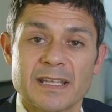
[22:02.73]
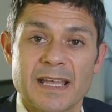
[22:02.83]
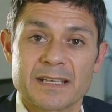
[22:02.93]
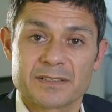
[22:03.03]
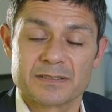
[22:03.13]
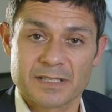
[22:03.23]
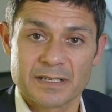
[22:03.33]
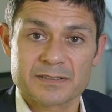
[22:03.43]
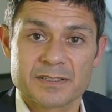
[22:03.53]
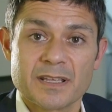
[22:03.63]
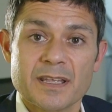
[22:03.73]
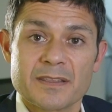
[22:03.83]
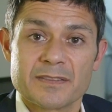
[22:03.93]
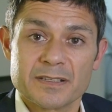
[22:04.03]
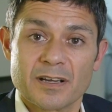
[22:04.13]
and conduct
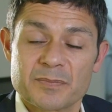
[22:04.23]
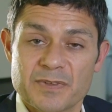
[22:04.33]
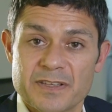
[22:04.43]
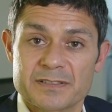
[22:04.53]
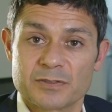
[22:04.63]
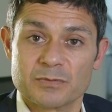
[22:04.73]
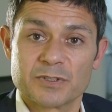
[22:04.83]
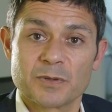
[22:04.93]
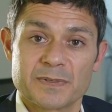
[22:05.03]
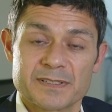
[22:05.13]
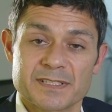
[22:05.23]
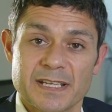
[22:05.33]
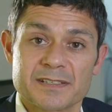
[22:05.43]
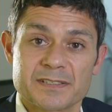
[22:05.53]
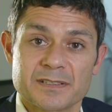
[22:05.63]
the hypothetical monopolist
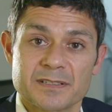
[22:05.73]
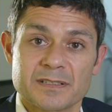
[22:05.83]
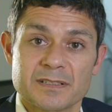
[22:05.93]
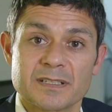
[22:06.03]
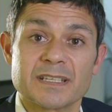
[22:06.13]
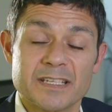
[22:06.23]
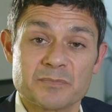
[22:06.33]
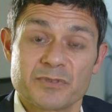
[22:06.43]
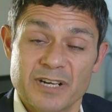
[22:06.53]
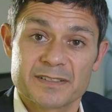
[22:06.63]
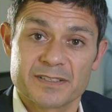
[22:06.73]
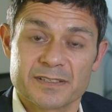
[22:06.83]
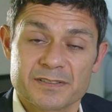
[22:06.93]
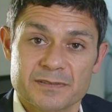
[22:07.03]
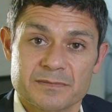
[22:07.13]
test in practice.